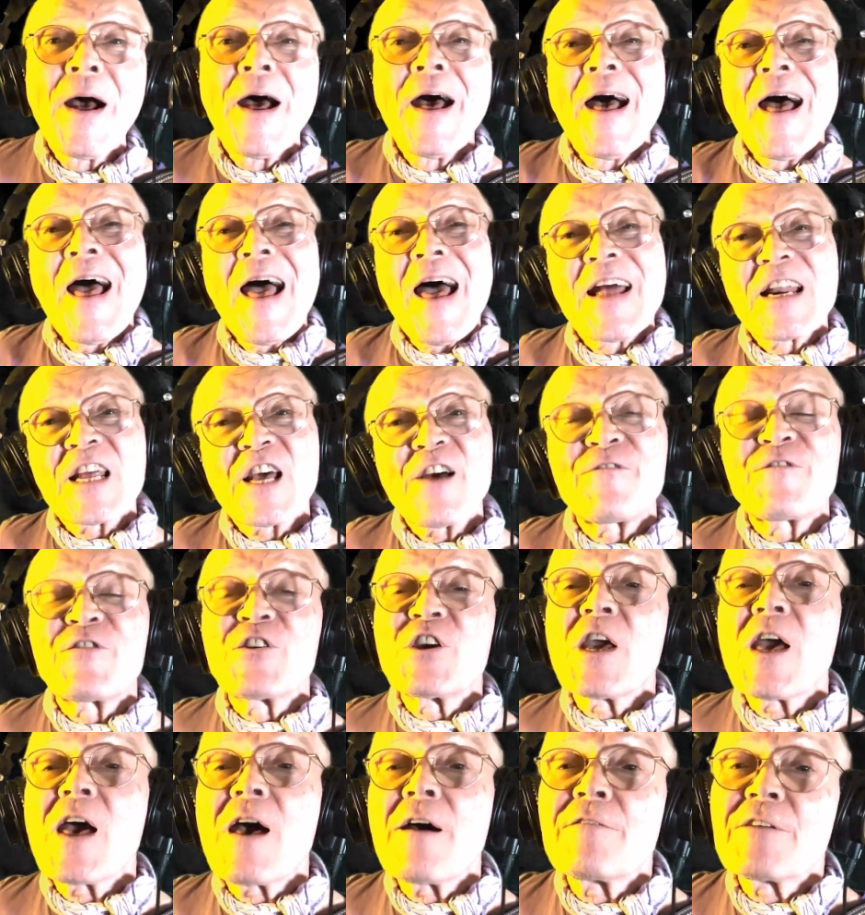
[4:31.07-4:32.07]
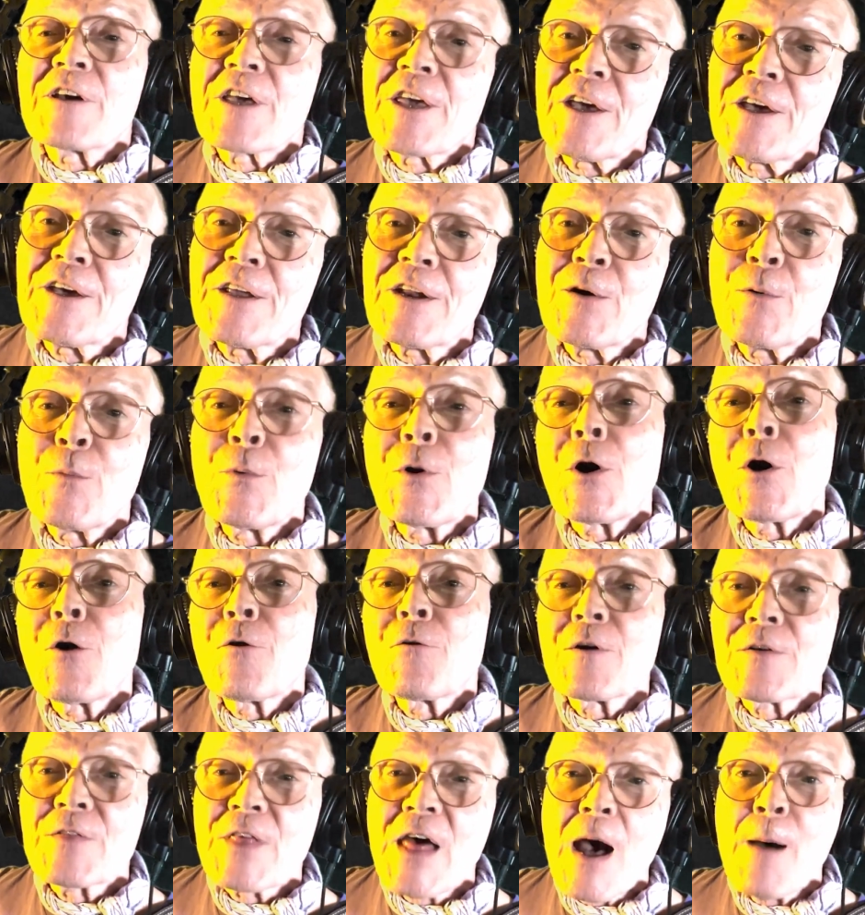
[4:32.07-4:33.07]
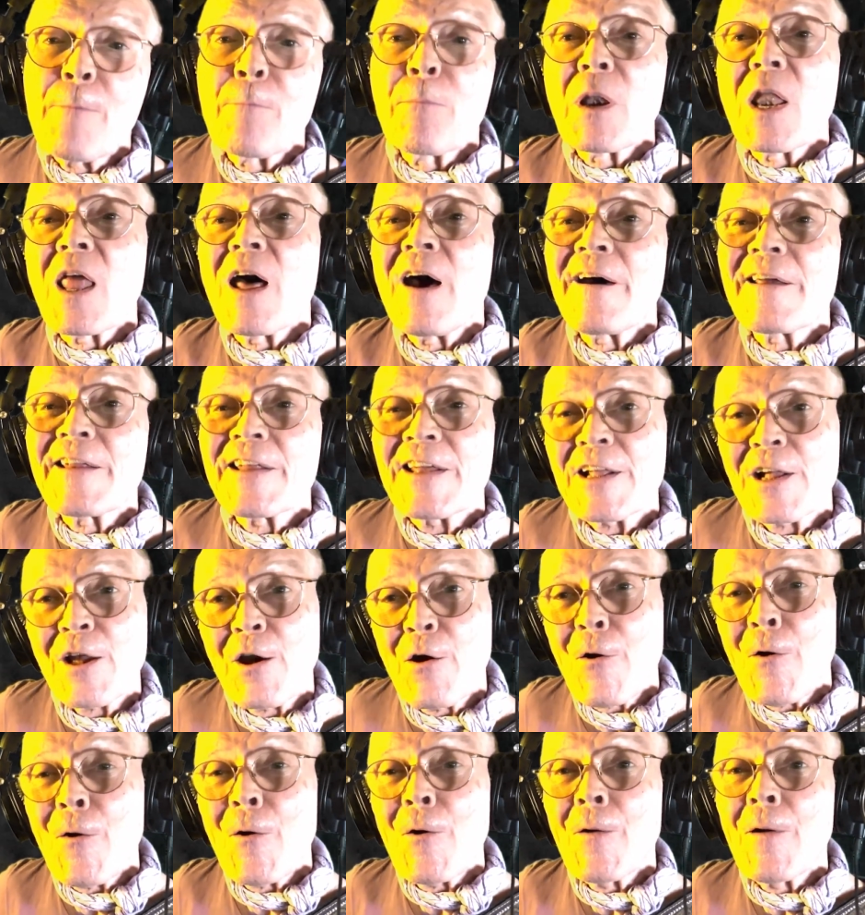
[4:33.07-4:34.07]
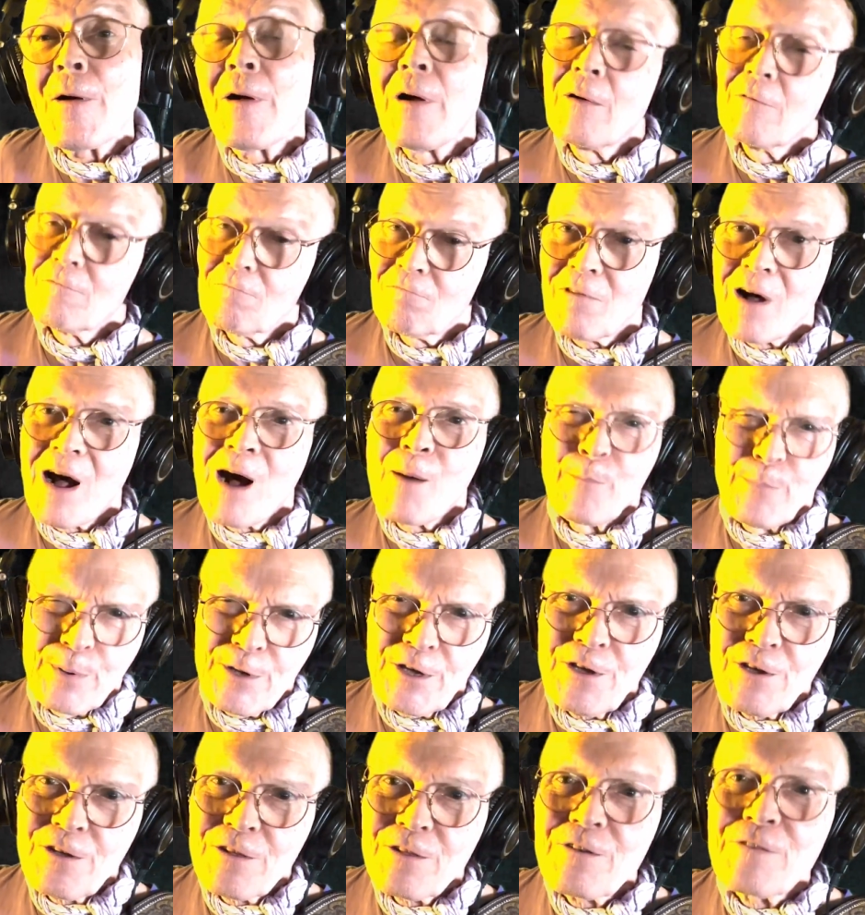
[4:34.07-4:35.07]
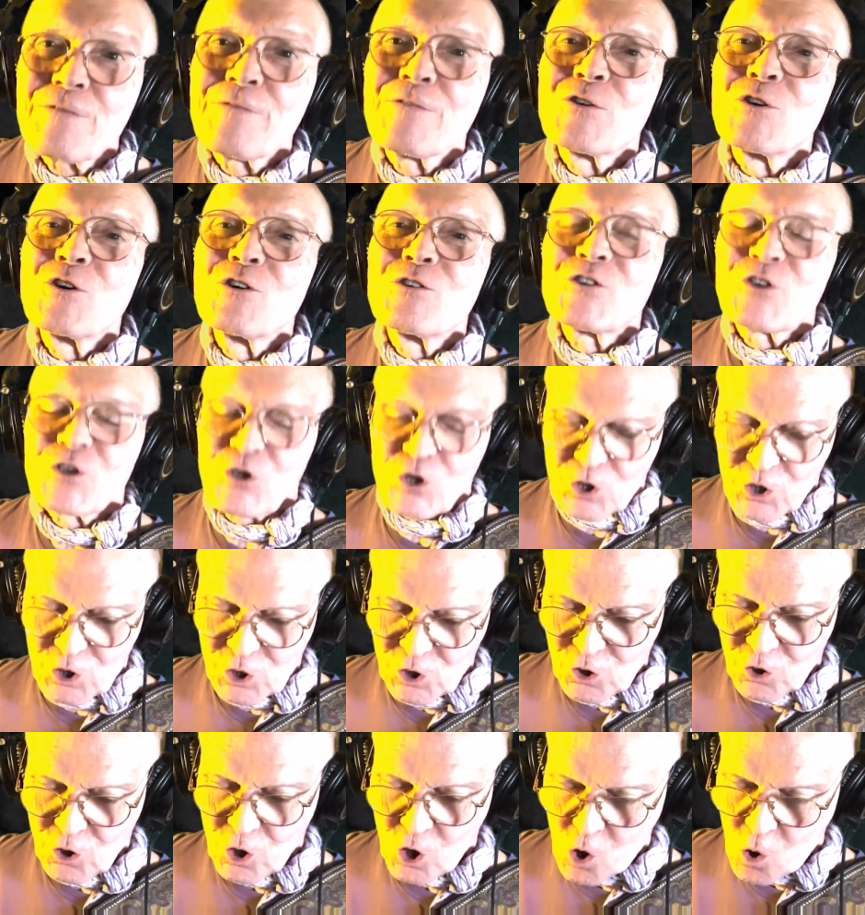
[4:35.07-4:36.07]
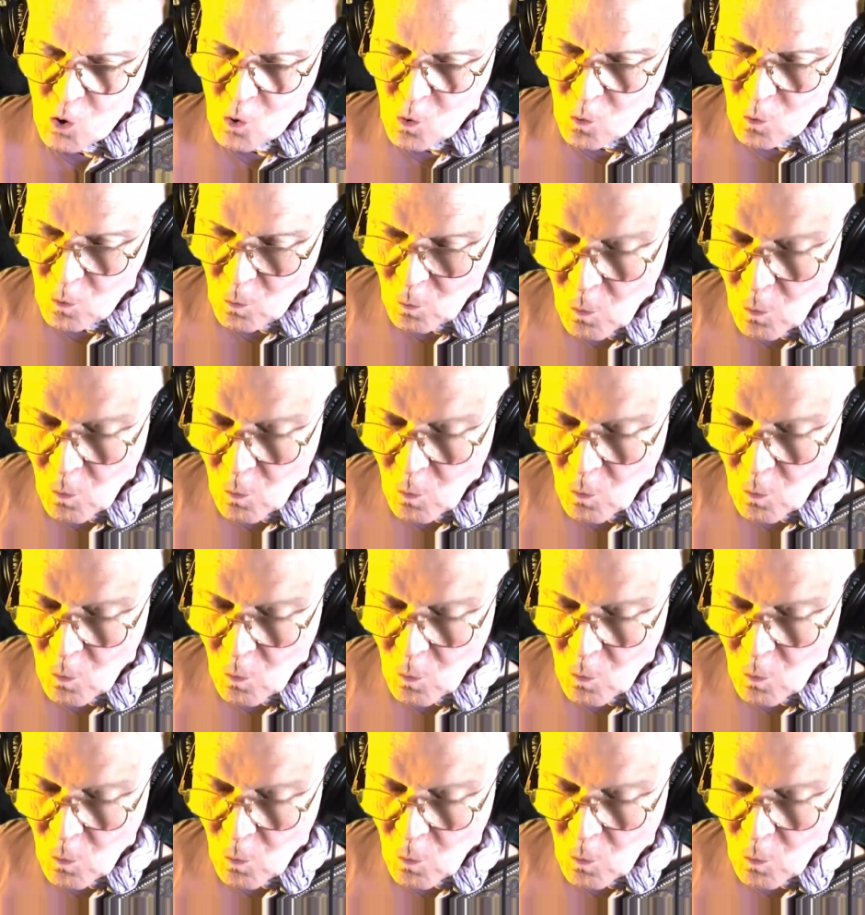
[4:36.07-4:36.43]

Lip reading: And if you ever get a war without blood and gore, I'll be the first to go.